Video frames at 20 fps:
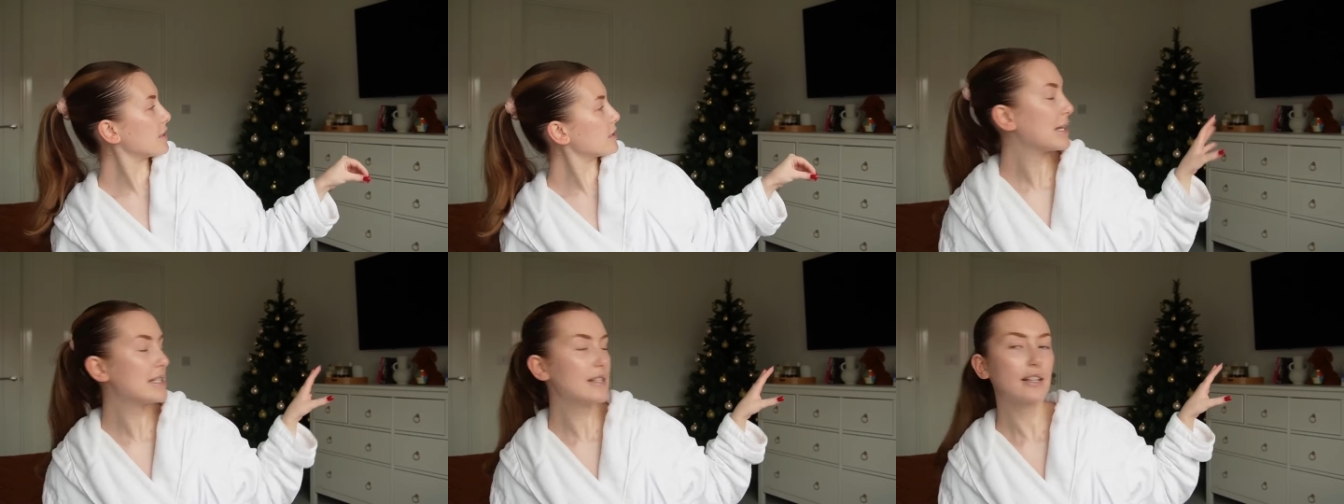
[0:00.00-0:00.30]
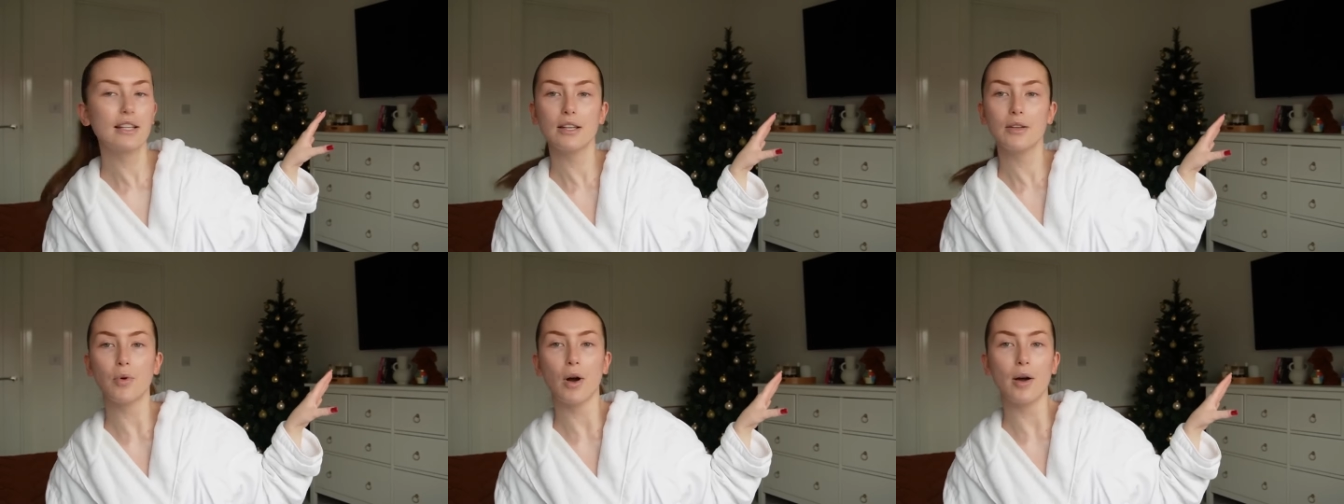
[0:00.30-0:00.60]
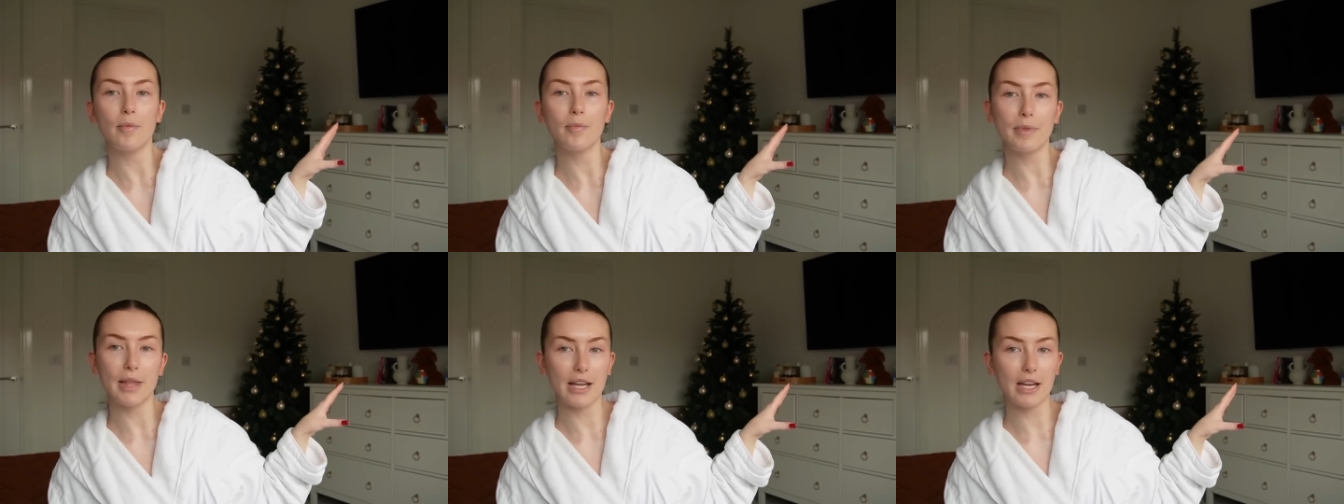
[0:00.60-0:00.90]
Basically what
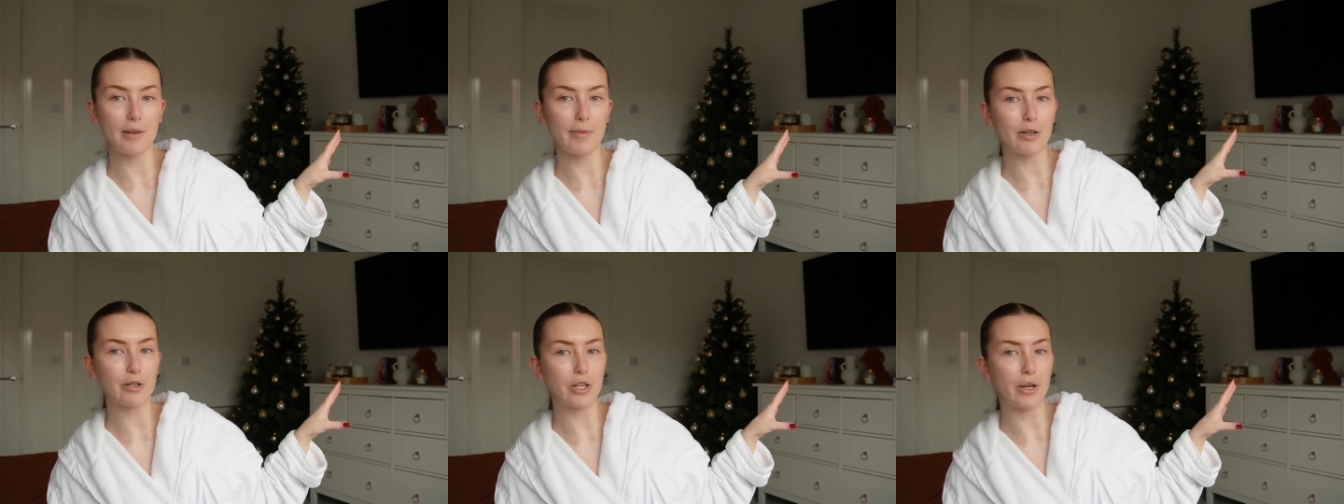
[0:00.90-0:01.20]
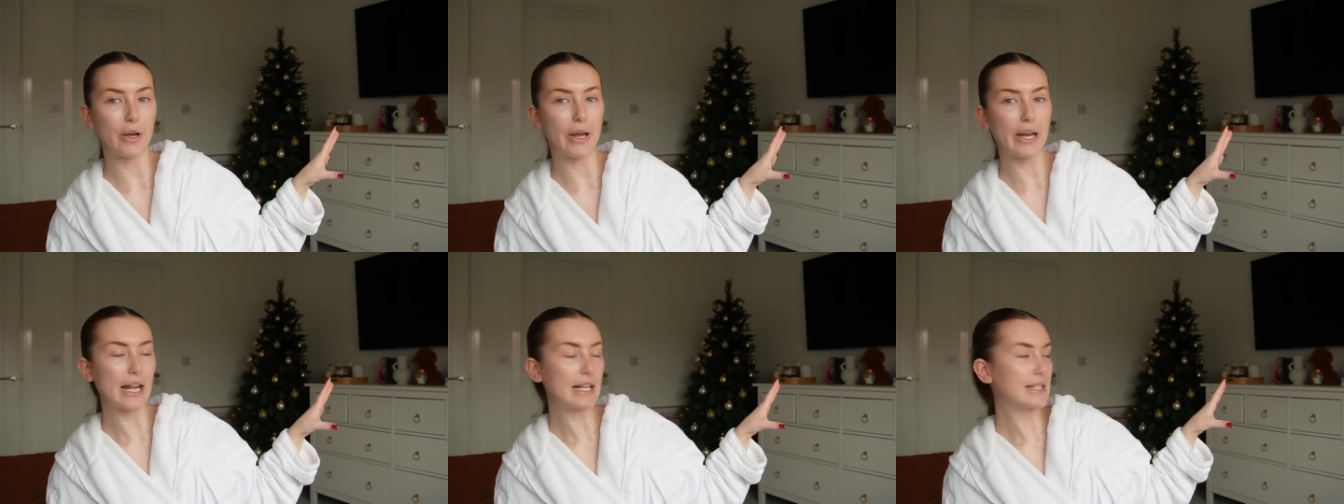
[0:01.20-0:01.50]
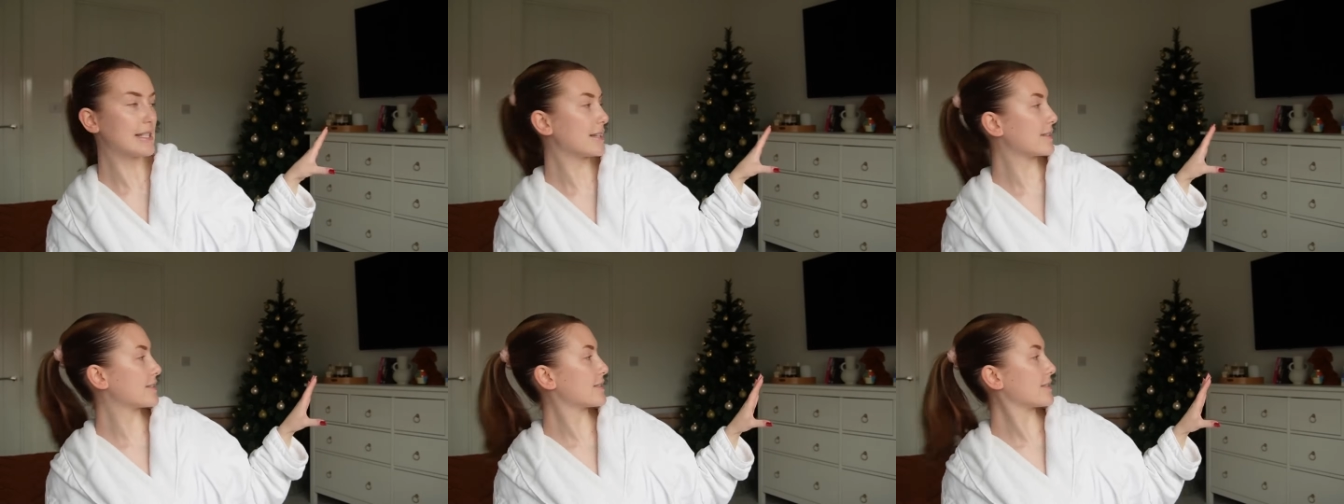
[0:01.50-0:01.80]
I'm thinking about doing
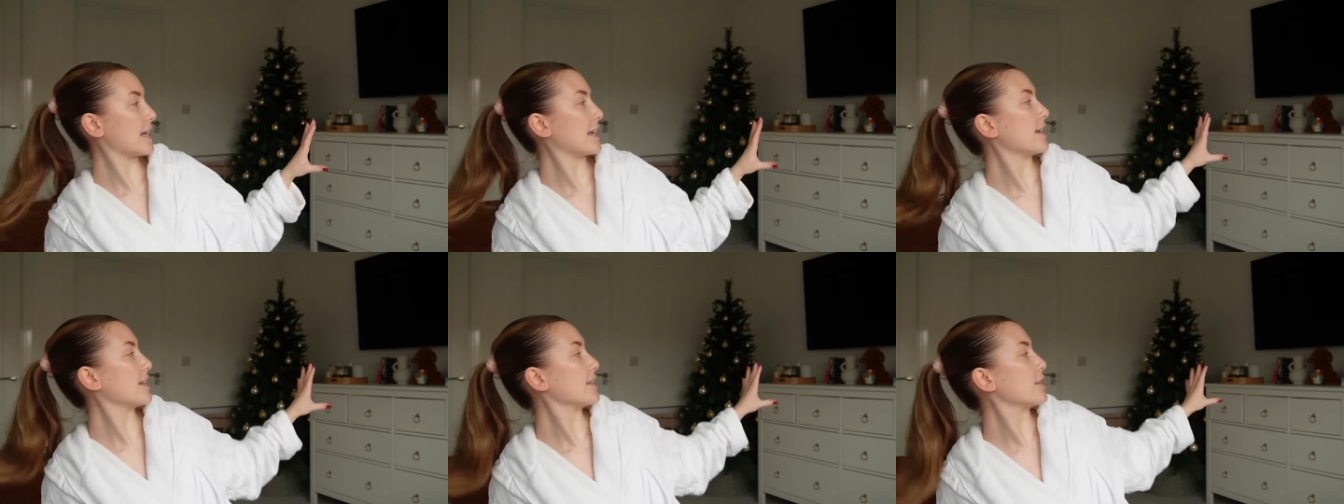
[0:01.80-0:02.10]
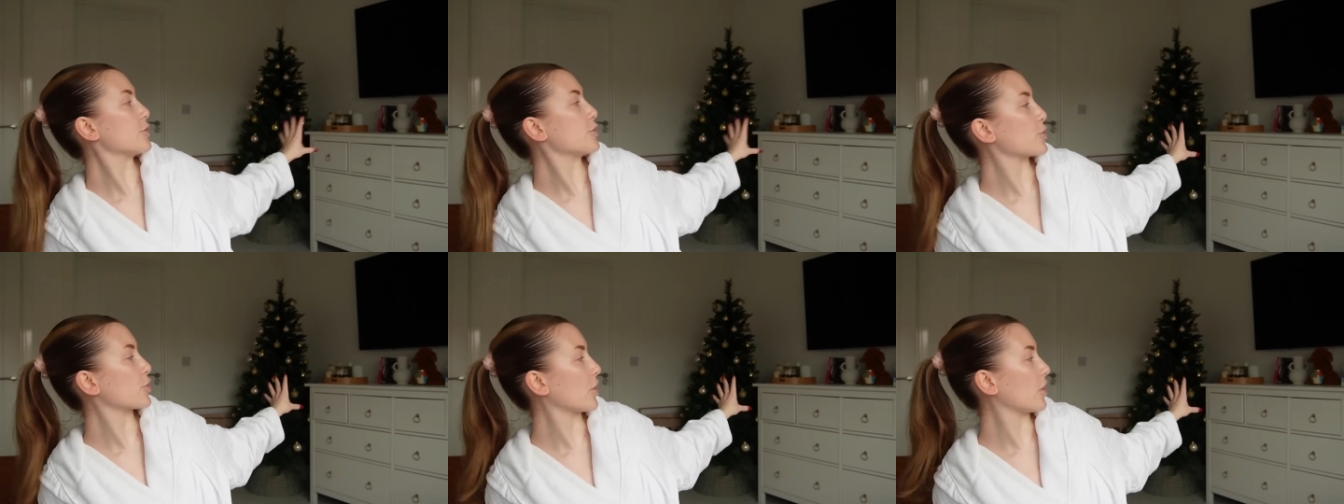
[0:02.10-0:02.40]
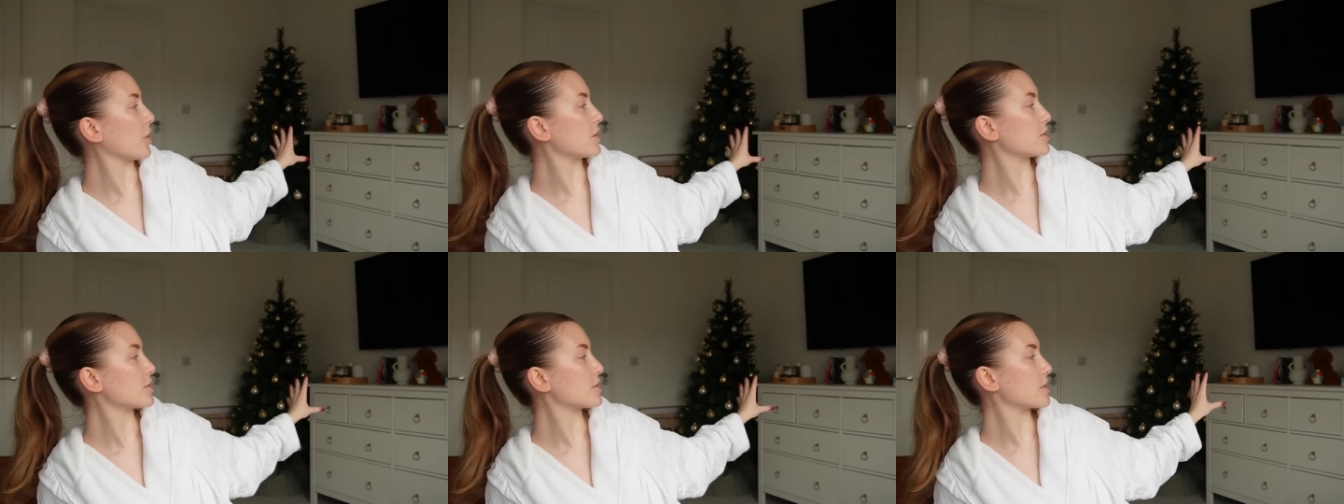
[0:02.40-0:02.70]
is extending the
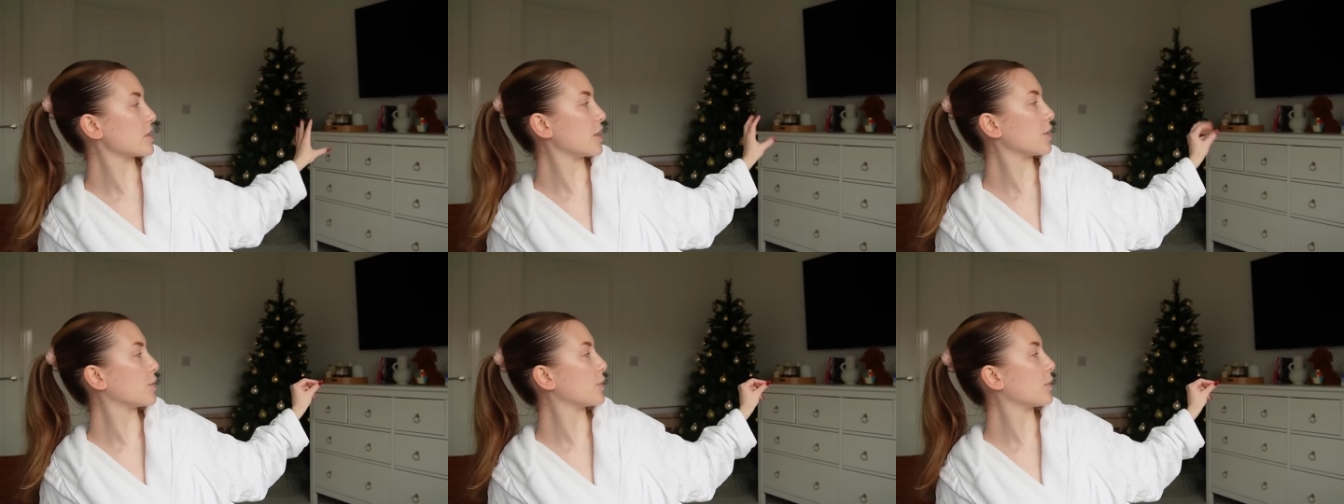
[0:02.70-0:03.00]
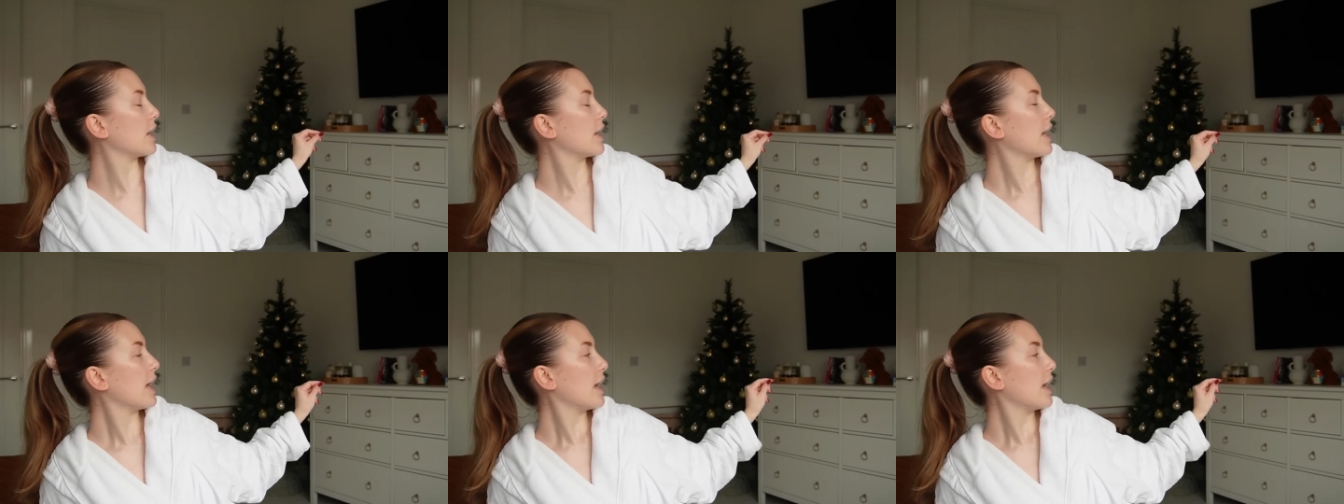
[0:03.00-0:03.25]
drawers, so